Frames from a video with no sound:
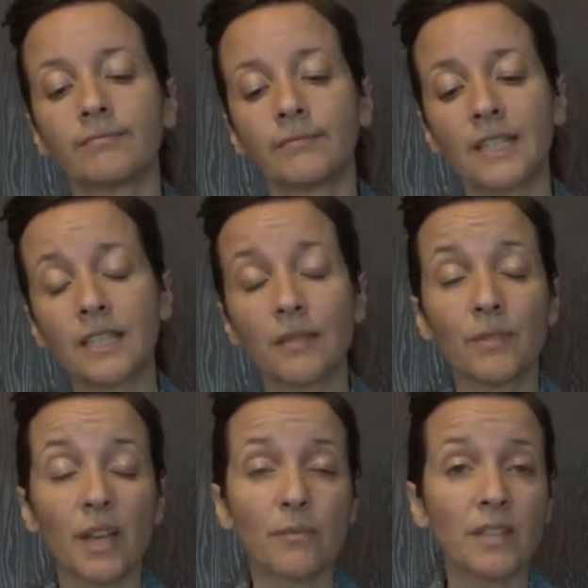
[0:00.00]
And
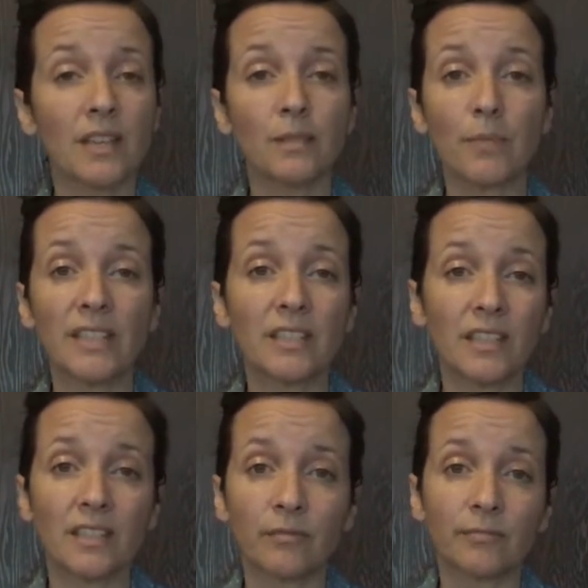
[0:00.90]
sometimes that's messy.
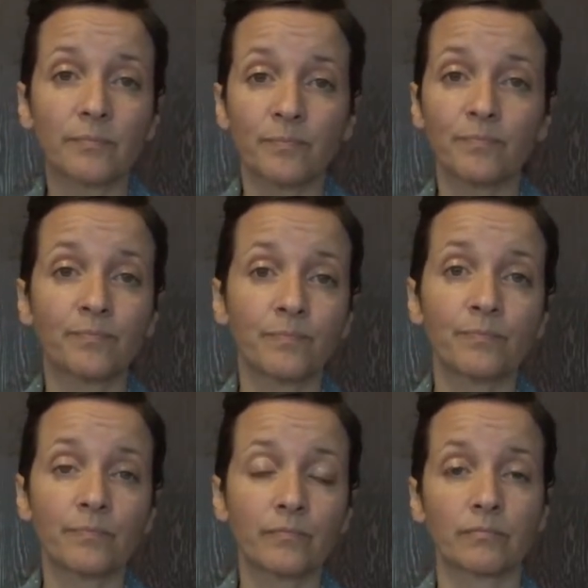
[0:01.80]

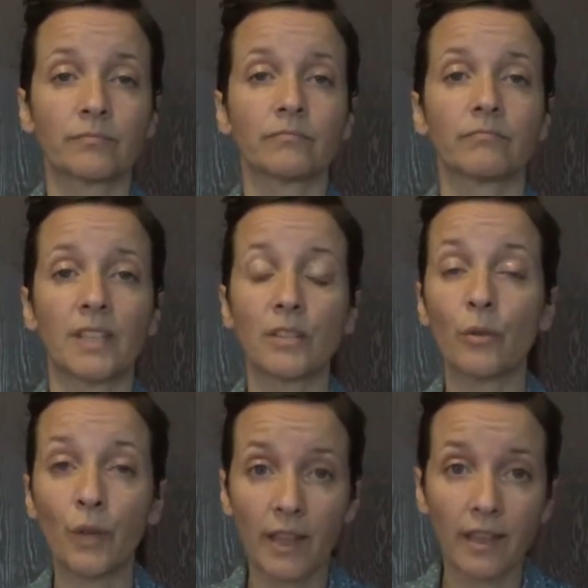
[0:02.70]
It's
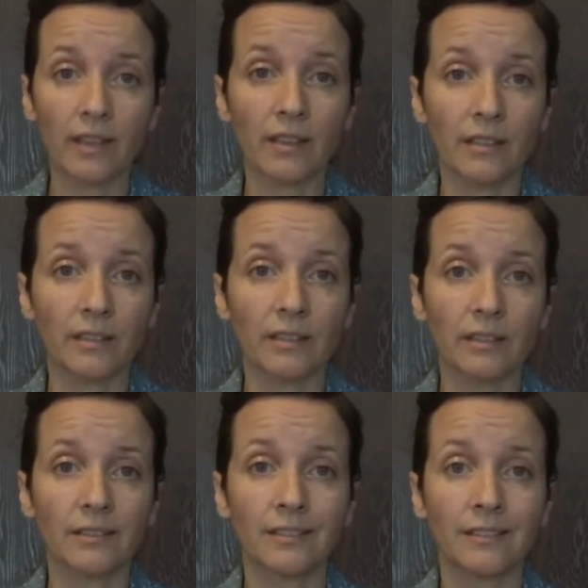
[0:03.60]
okay
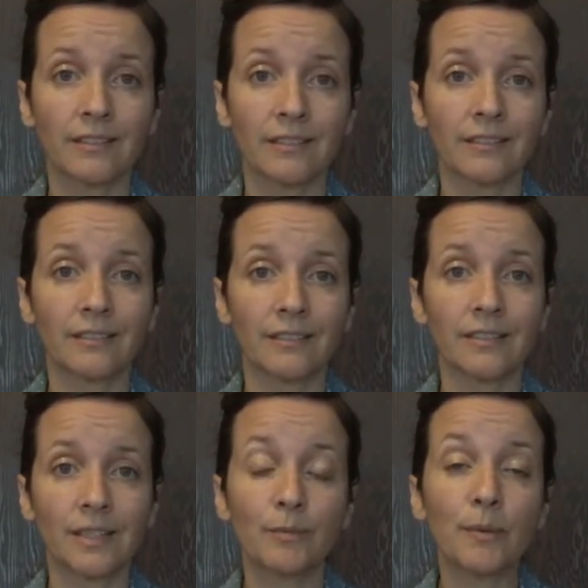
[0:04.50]

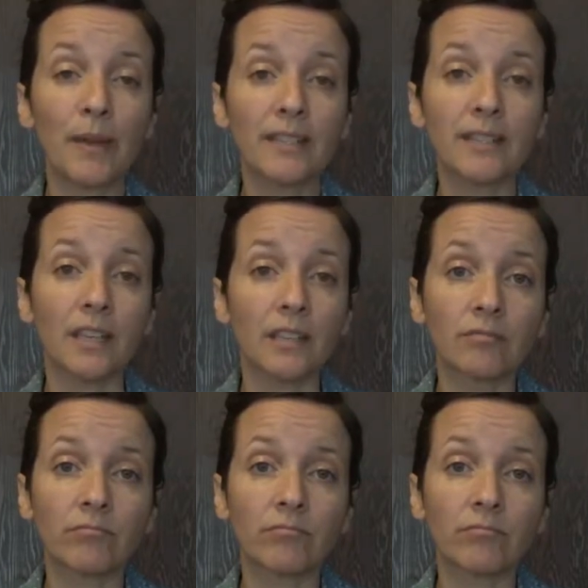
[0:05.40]
to be messy.